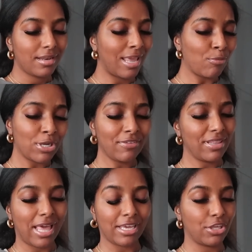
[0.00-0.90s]
they weren't
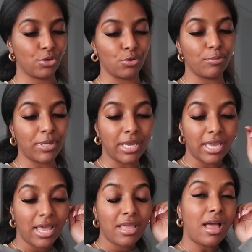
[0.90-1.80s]
even that cute,
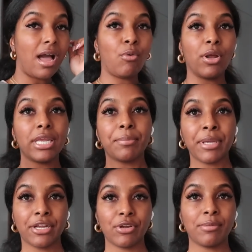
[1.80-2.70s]
but I wanted
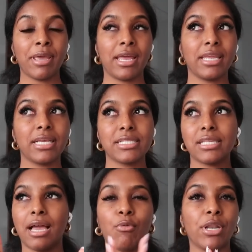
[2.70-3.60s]
period panties.
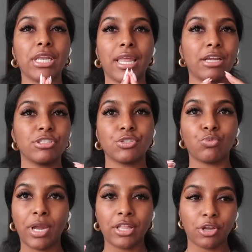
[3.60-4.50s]
I wanted like just
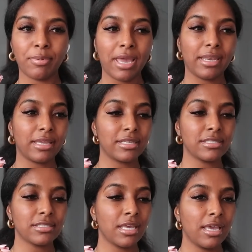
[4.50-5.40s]
regular
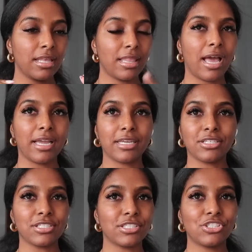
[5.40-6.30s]
panties that I could
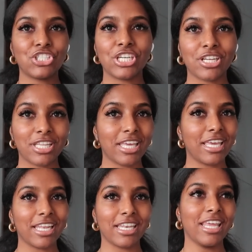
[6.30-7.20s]
just chill
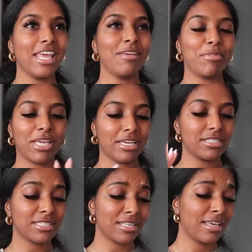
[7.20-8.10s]
in,
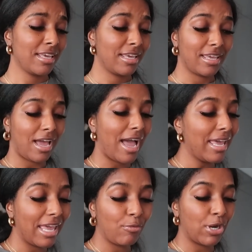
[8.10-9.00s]
because I
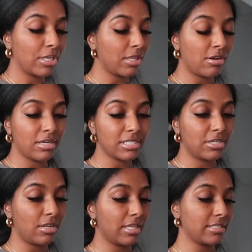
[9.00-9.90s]
hate wearing thongs and
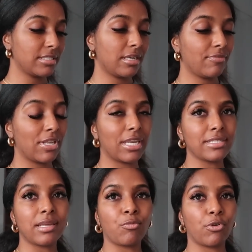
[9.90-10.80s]
all that stuff
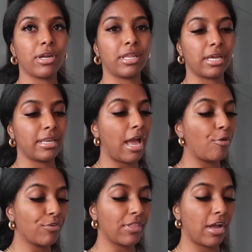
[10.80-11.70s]
unless I'm wearing like an
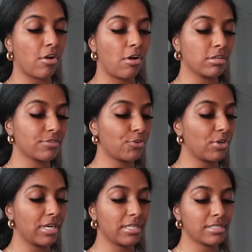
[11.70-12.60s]
outfit that calls for
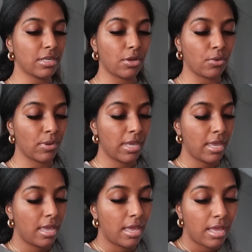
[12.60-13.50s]
it. So
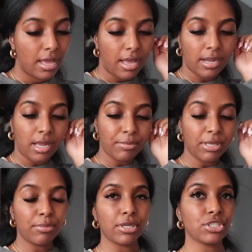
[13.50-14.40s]
I got me
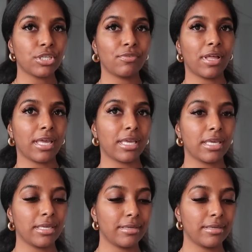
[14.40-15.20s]
a bunch of like,